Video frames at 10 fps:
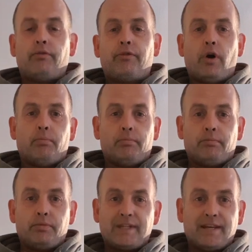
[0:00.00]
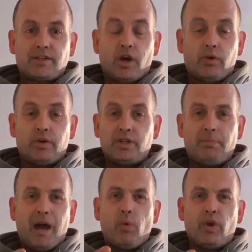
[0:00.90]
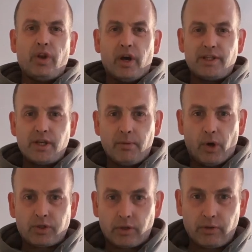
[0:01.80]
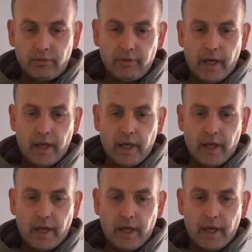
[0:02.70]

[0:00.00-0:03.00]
from Tesco. It's about £1.90 a bottle.